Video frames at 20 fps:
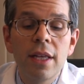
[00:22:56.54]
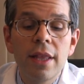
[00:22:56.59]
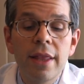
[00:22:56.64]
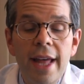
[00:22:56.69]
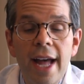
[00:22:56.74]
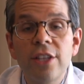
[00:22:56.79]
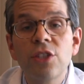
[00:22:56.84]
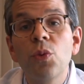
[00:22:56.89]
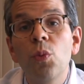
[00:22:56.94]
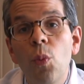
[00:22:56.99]

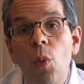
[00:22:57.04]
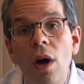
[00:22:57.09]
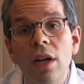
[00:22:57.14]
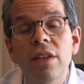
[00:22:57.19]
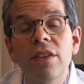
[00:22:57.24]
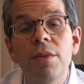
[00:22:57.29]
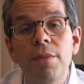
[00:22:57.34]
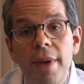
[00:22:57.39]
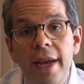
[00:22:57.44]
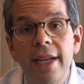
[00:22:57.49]
That's one
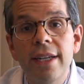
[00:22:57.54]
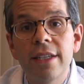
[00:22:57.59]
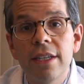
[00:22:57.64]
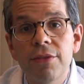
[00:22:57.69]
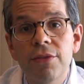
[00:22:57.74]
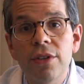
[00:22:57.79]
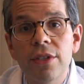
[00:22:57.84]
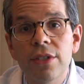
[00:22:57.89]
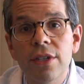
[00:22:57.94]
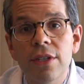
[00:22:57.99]
of the main
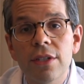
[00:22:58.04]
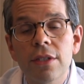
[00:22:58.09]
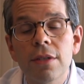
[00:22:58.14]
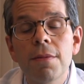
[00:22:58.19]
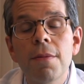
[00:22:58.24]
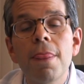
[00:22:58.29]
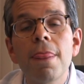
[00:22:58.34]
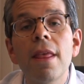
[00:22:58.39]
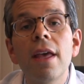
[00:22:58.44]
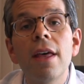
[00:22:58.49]
differences.
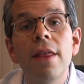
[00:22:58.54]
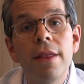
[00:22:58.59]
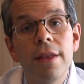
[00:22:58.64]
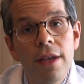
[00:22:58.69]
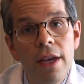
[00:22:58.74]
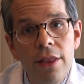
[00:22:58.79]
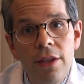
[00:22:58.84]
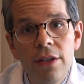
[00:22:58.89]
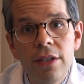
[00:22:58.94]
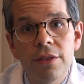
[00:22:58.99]
The
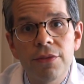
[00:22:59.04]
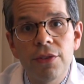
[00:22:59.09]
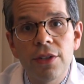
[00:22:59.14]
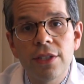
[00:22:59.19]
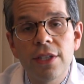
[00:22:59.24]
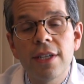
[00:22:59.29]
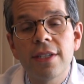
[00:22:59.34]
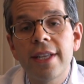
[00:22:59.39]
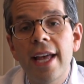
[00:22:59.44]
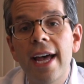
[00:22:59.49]
other
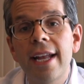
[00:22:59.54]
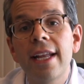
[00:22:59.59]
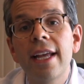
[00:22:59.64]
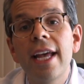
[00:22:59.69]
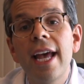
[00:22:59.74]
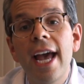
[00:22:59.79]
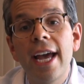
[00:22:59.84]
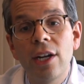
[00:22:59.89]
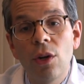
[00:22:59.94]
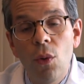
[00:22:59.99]
difference is that
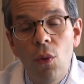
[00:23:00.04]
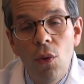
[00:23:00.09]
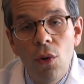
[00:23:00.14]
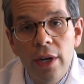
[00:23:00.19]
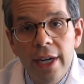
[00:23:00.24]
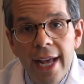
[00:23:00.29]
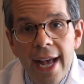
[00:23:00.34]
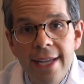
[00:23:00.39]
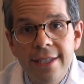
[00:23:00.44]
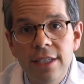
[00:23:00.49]
an
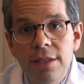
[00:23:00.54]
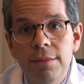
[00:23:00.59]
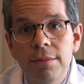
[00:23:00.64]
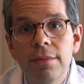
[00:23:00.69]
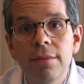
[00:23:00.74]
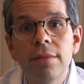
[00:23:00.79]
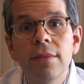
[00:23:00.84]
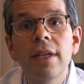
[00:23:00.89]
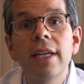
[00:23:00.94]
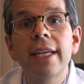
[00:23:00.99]
orgasm